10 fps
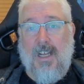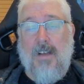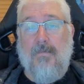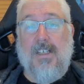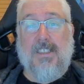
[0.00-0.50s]

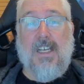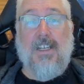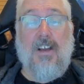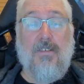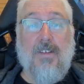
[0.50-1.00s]
because they
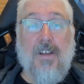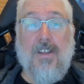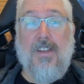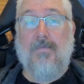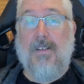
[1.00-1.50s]
know
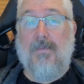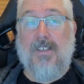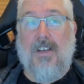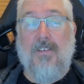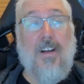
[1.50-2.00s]
that the people
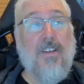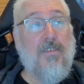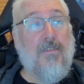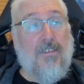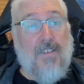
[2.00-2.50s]
just go, are
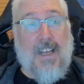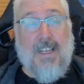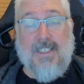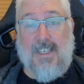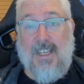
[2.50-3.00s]
you
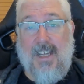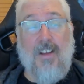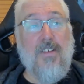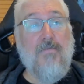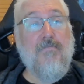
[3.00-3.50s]
crazy? Are
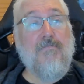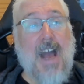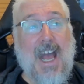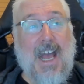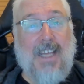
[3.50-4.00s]
you
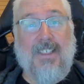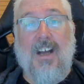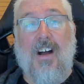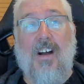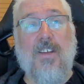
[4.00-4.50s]
mad?
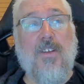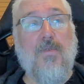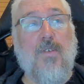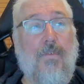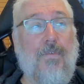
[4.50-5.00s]
Are you
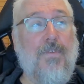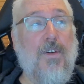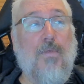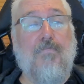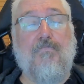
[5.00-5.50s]
off
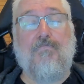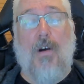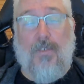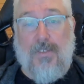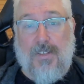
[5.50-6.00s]
your
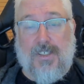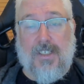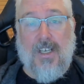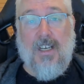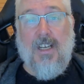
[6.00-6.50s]
bonce?
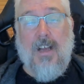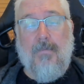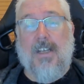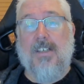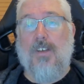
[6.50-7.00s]

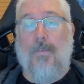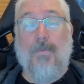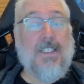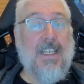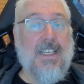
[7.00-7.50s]
Because
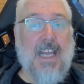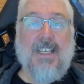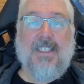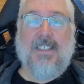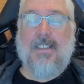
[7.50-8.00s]
obviously,
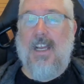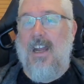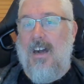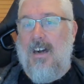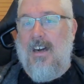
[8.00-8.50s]
yes, they
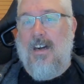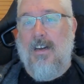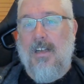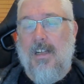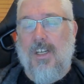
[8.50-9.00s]
are.
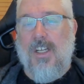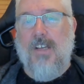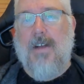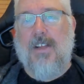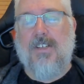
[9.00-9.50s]
Can you
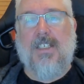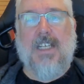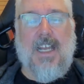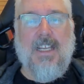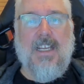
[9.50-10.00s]
imagine
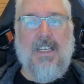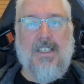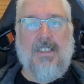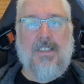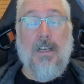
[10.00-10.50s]
10
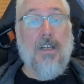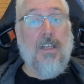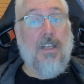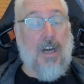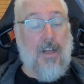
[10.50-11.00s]
years,
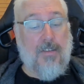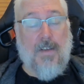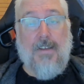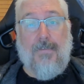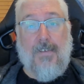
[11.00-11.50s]
can't
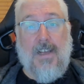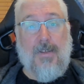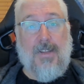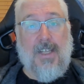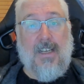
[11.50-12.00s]
trade freely
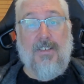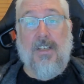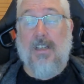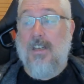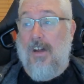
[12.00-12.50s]
with England,
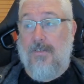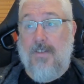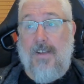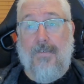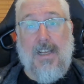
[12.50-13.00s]
can't
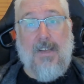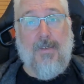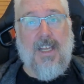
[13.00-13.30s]
trade freely with the